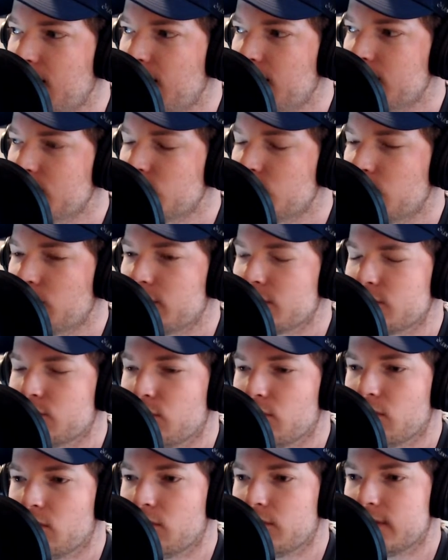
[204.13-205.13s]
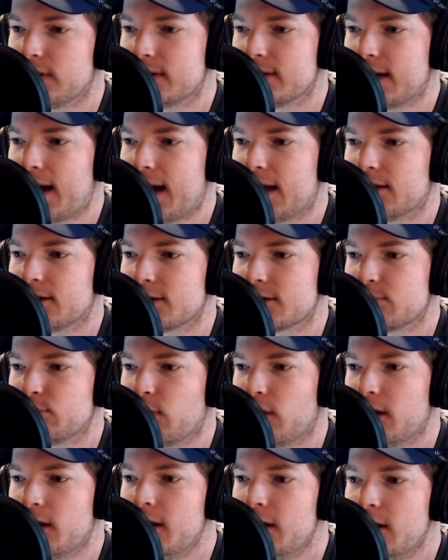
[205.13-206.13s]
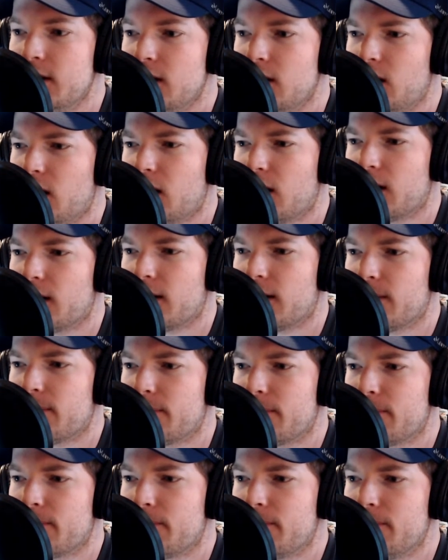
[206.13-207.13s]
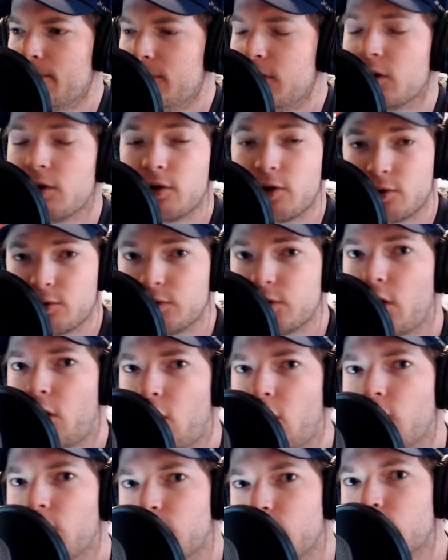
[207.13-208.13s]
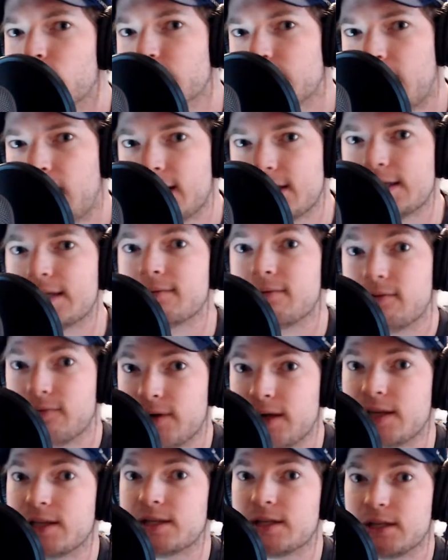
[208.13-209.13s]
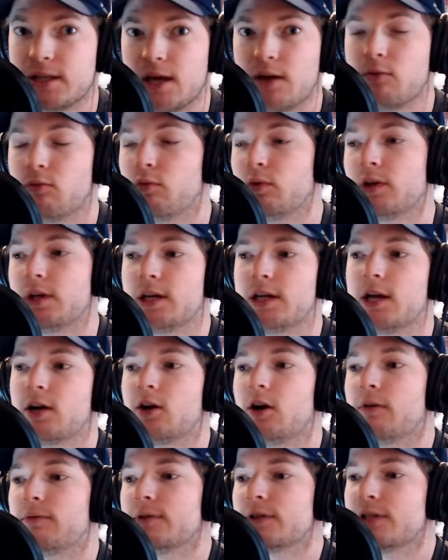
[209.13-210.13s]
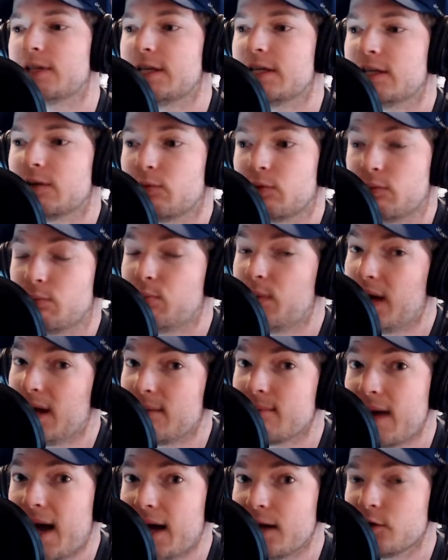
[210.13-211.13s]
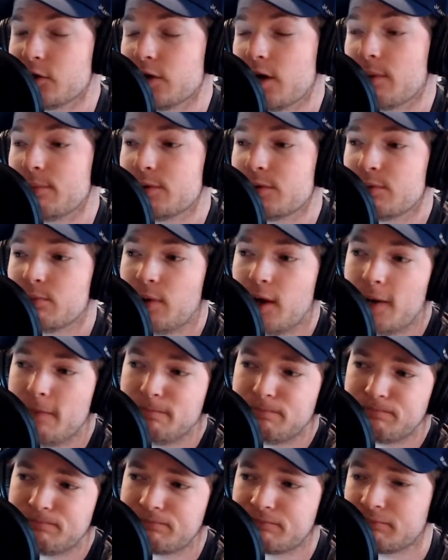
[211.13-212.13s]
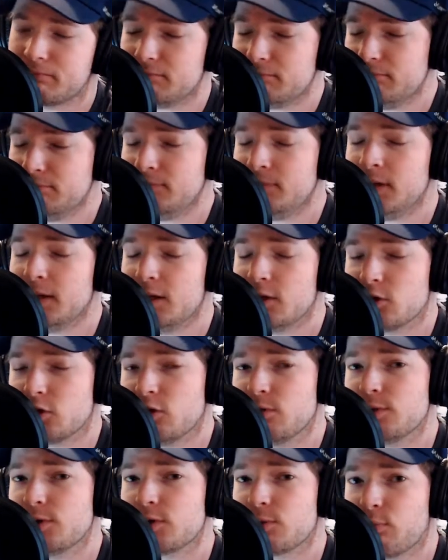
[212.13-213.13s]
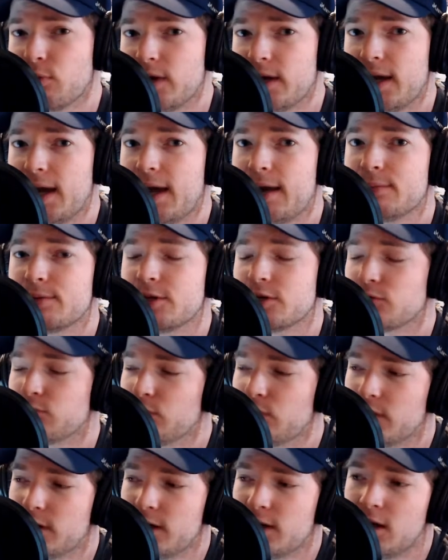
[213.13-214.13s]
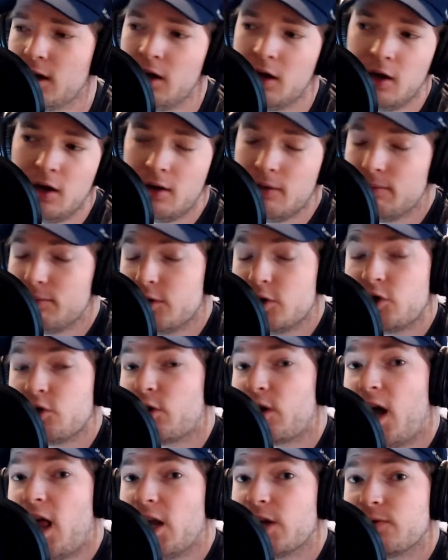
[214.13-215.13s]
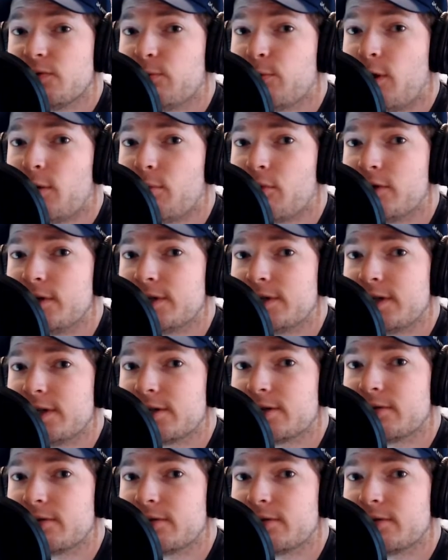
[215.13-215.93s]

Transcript: Jerry's World in Dallas, but there are those kinds of events that really kick off the season with big matchups. But in terms of spring games, it's your college football preseason